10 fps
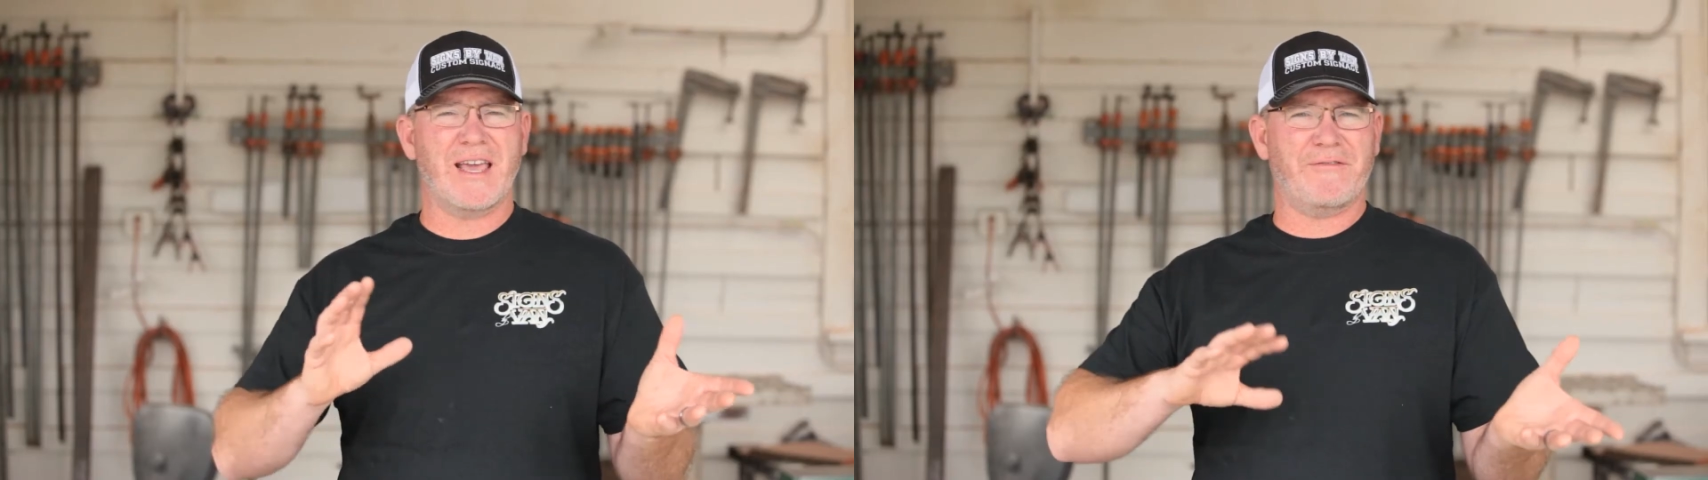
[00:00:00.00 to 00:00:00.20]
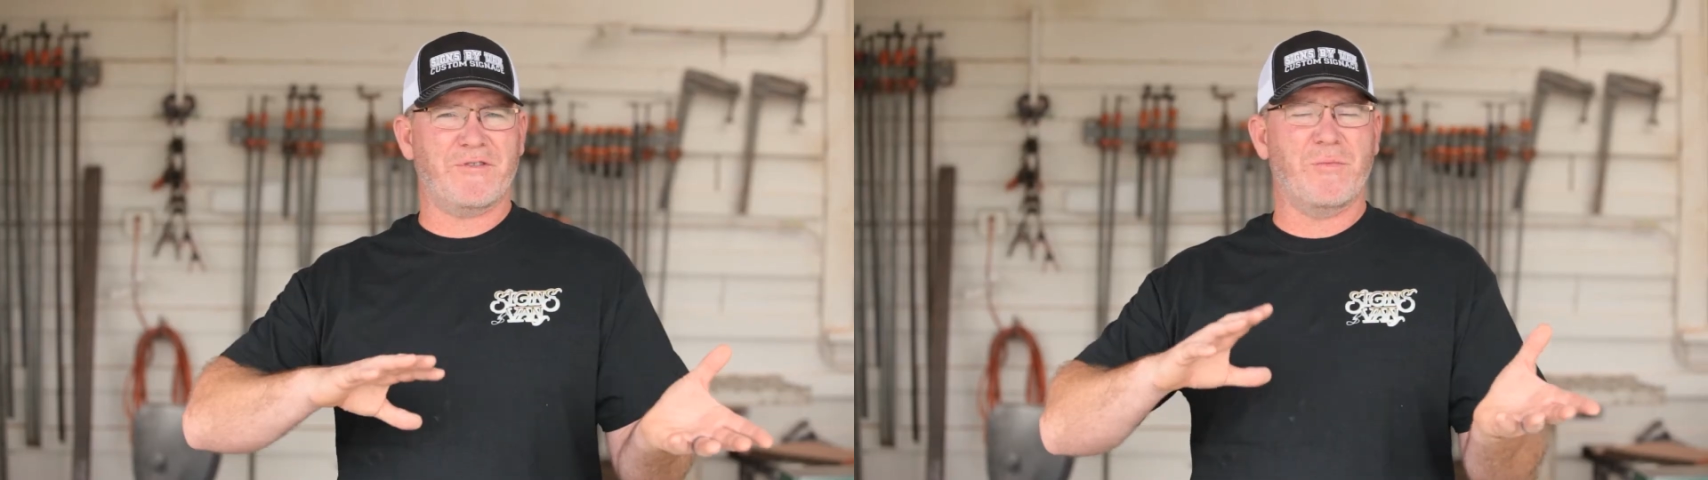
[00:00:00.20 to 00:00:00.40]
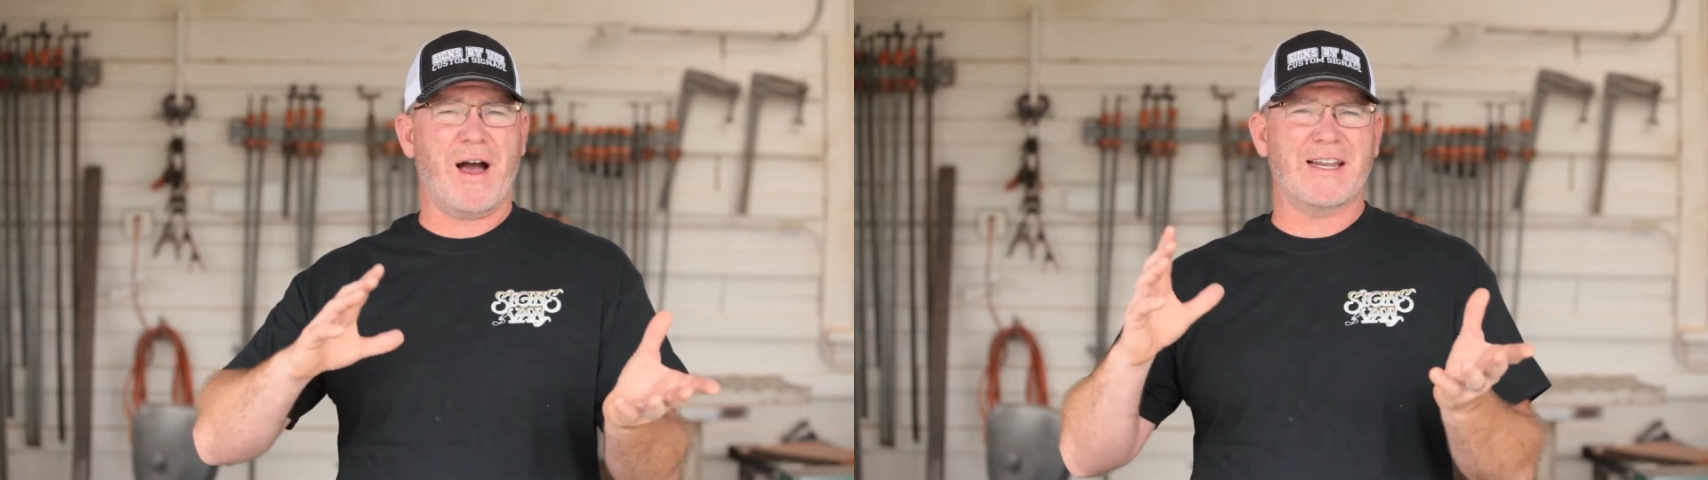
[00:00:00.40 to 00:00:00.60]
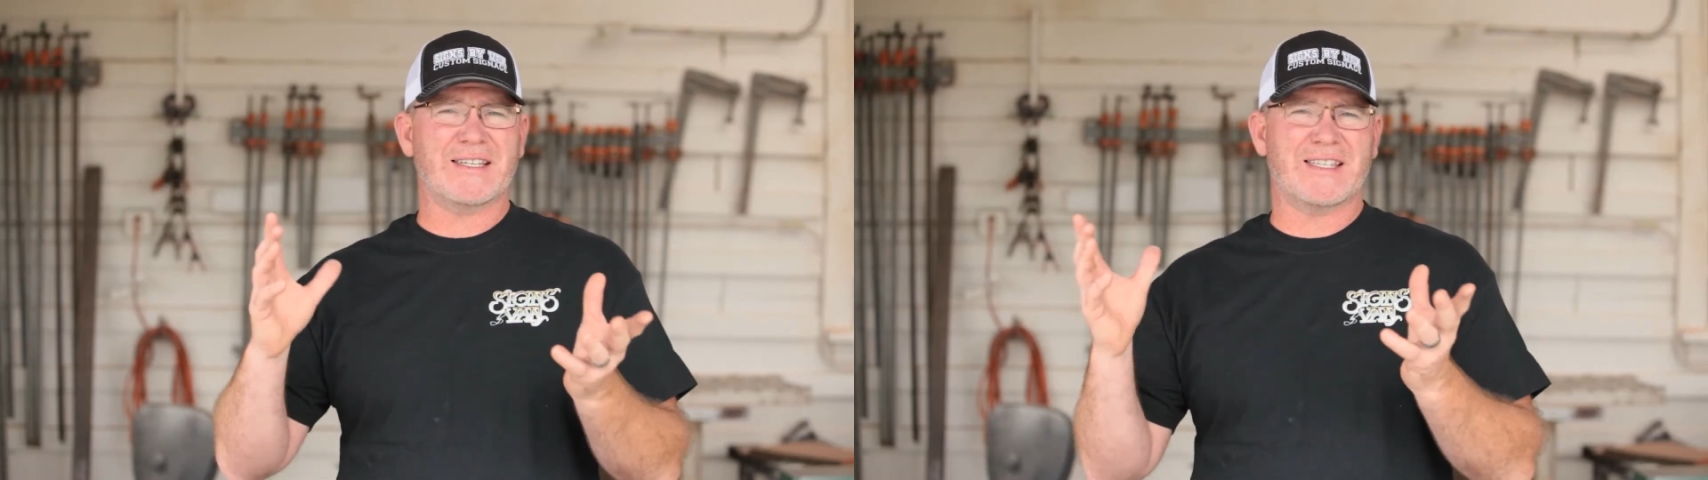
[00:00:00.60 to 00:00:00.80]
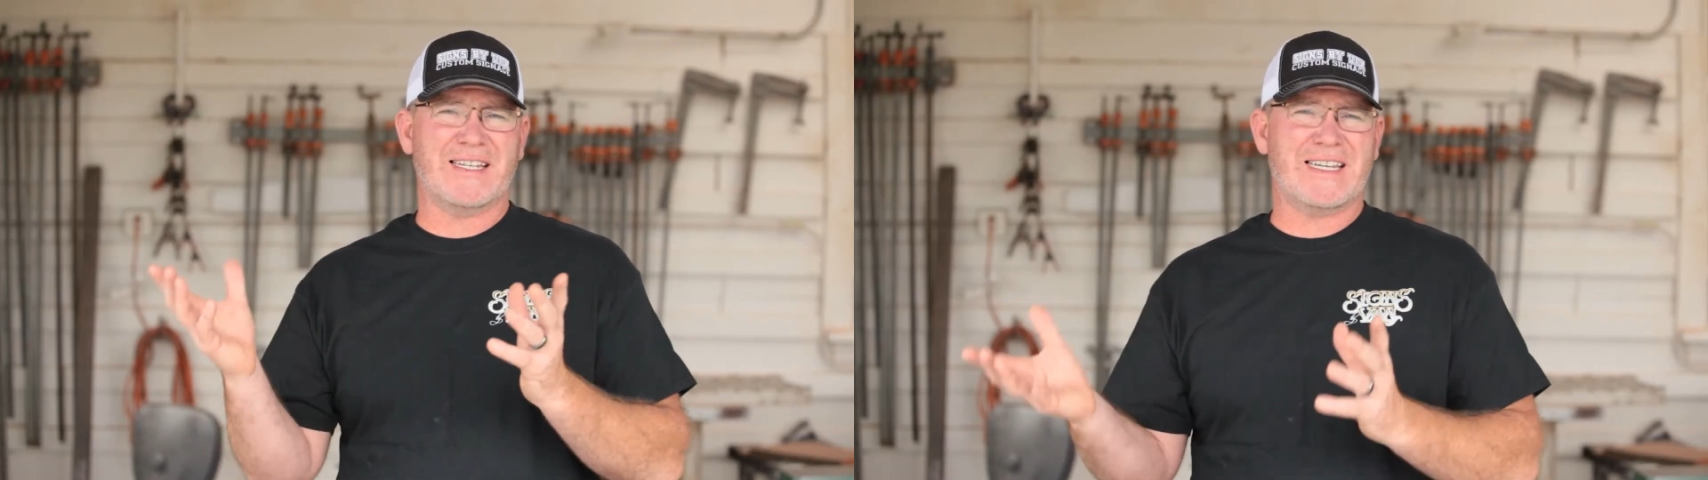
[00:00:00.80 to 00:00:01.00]
If you
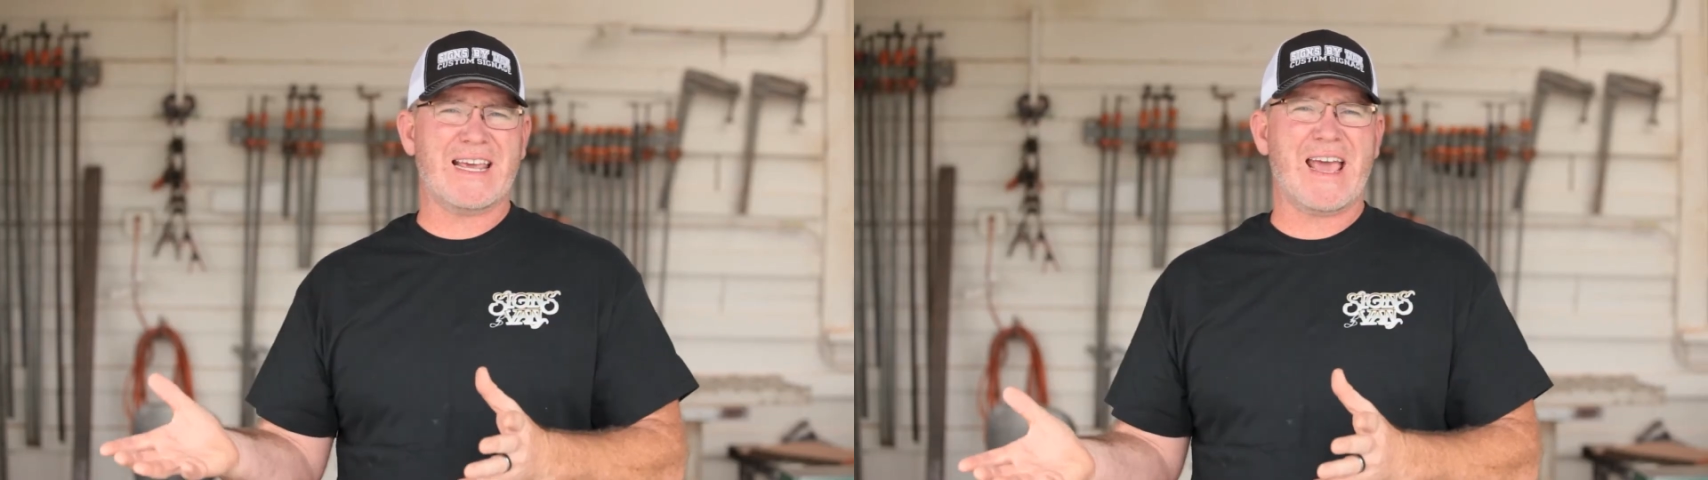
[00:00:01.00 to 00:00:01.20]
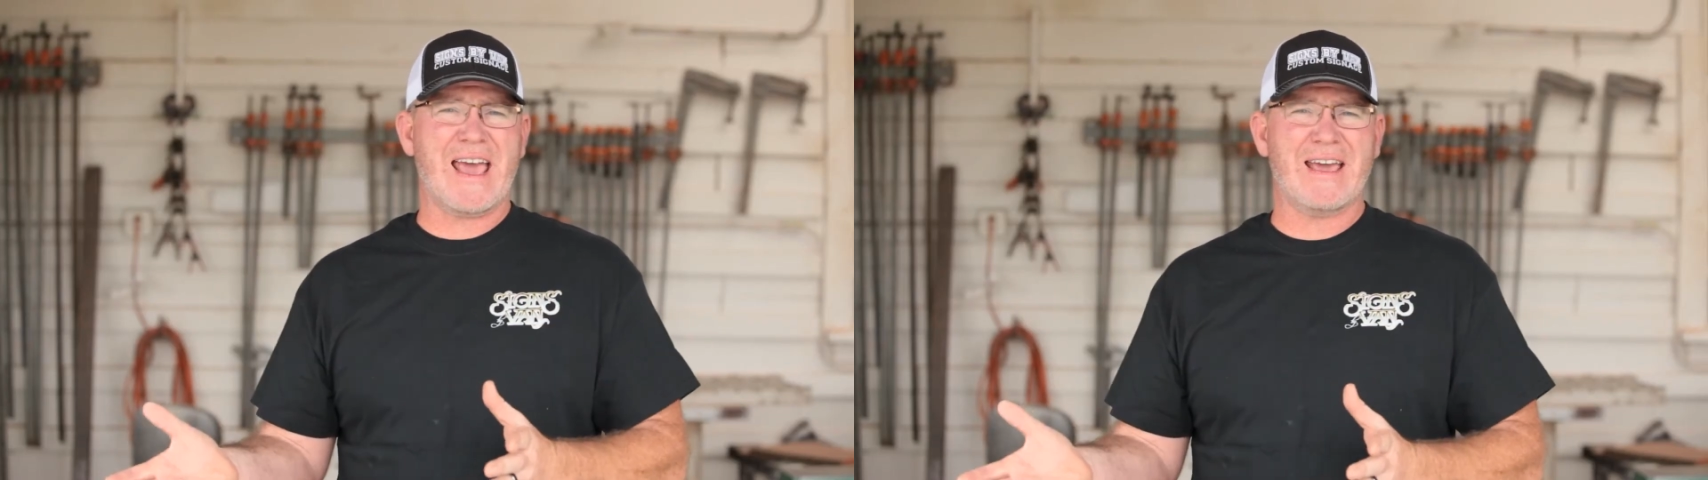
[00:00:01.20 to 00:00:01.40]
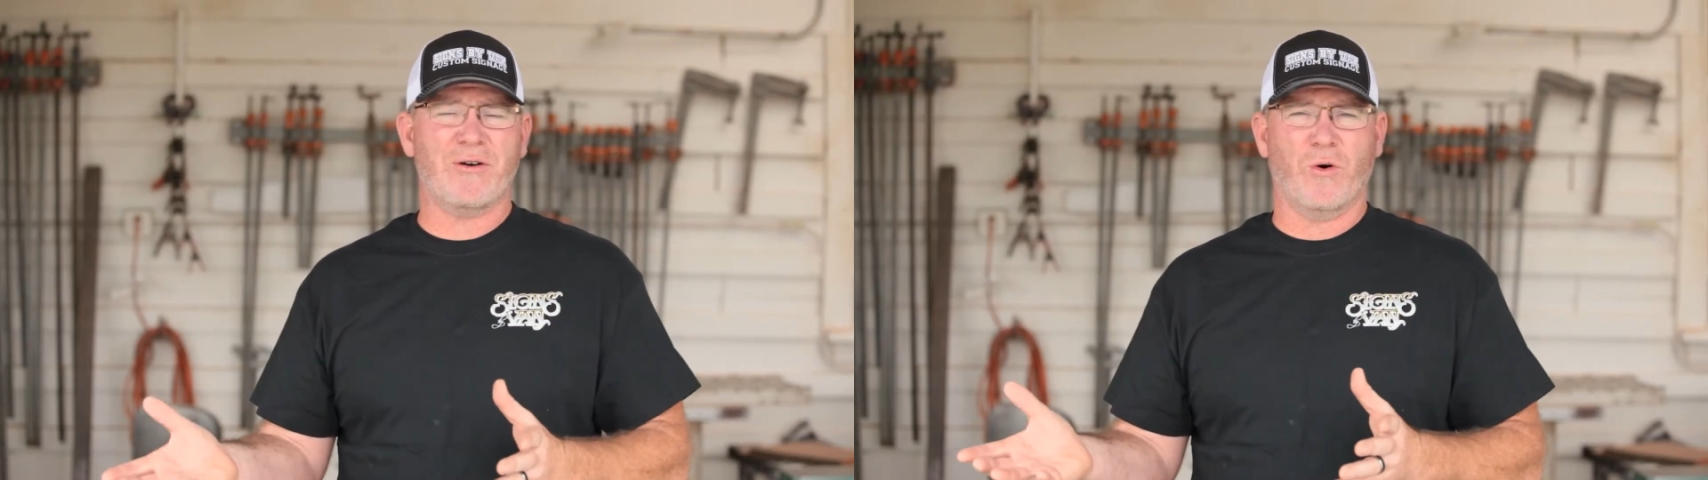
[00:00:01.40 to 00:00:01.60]
minus the DA